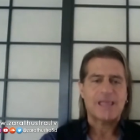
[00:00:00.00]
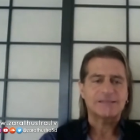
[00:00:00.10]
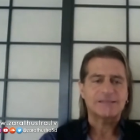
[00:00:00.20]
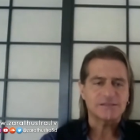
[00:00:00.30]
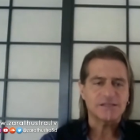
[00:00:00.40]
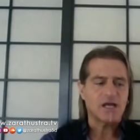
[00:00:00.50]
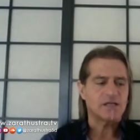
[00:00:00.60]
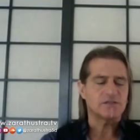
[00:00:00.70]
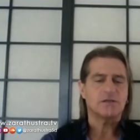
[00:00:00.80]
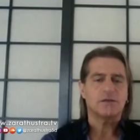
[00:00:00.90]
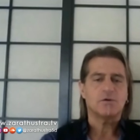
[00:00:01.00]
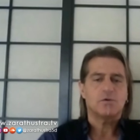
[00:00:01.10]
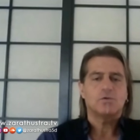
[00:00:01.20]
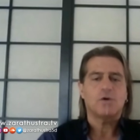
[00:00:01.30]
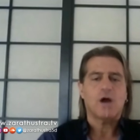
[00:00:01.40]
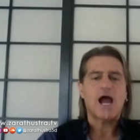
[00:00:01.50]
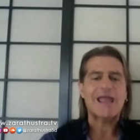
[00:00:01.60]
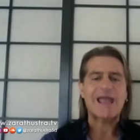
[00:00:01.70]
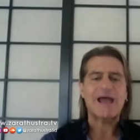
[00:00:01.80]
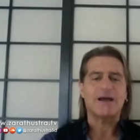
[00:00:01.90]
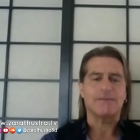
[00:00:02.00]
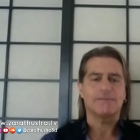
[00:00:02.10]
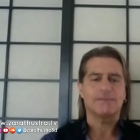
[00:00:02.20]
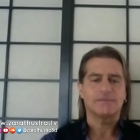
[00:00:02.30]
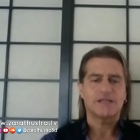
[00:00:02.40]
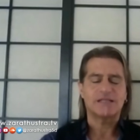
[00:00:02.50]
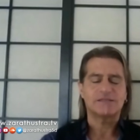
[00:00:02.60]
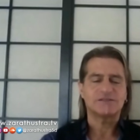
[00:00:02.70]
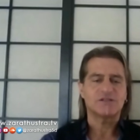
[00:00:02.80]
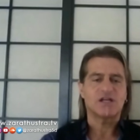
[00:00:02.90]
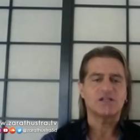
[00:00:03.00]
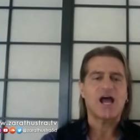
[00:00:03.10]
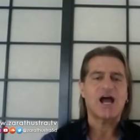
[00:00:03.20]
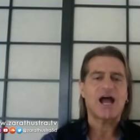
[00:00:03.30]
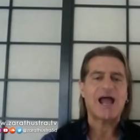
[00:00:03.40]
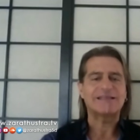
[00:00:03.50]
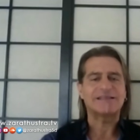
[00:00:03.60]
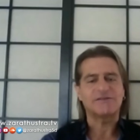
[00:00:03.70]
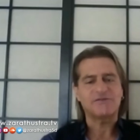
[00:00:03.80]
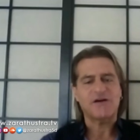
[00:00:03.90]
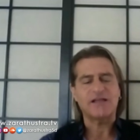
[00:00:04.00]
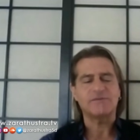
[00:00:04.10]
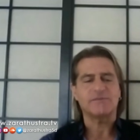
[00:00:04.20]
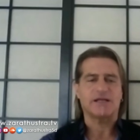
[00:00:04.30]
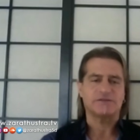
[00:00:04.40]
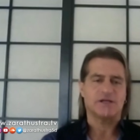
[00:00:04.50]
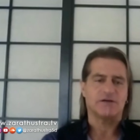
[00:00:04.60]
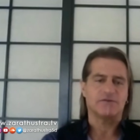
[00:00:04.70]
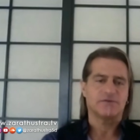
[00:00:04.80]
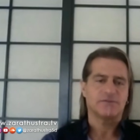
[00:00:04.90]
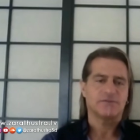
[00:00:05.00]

That's not who I am. That's not how I define myself.